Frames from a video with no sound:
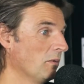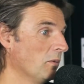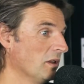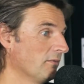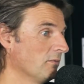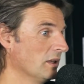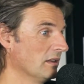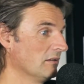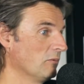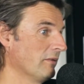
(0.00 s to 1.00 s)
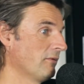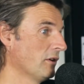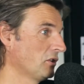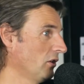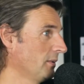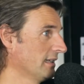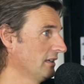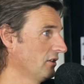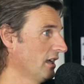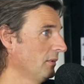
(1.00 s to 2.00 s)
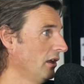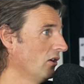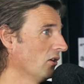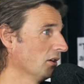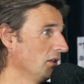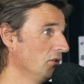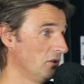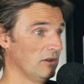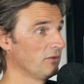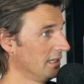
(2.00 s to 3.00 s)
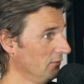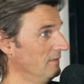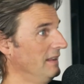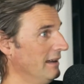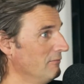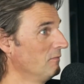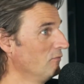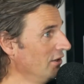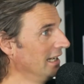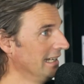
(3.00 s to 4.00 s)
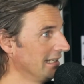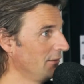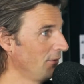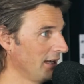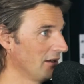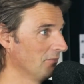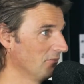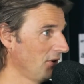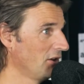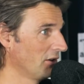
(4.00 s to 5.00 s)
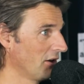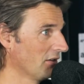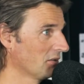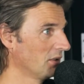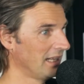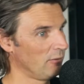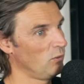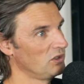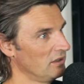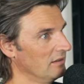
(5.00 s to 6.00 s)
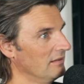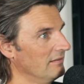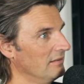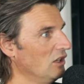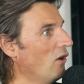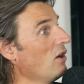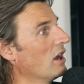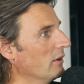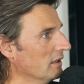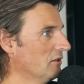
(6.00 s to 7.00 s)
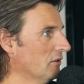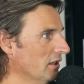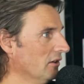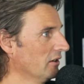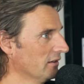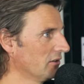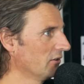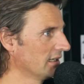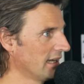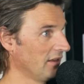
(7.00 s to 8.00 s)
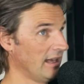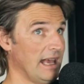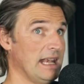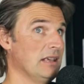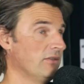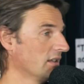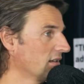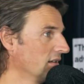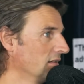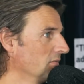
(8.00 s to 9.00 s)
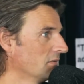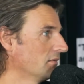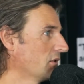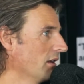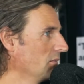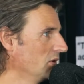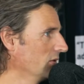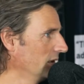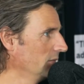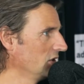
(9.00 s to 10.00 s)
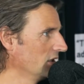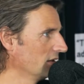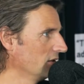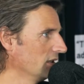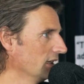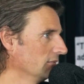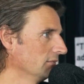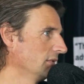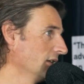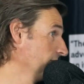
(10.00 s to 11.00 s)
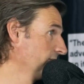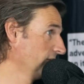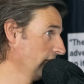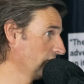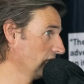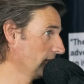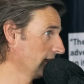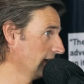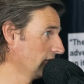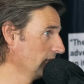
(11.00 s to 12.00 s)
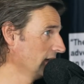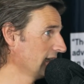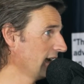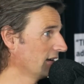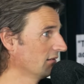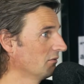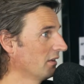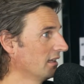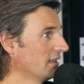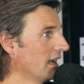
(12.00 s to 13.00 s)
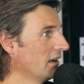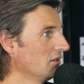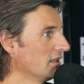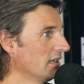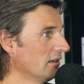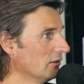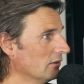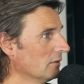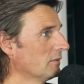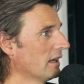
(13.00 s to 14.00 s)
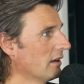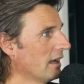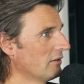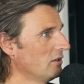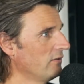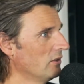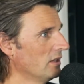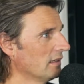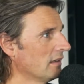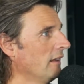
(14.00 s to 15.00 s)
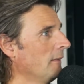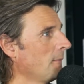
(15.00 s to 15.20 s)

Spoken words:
with when Photoshop, et cetera, came along, you could obviously then really easily fake up photographs, but that wasn't the ongoing story. The ongoing story is now that any of us can create beautiful images using, you know, Photoshop, et cetera. I mean, is that how you see it, or how do you view this?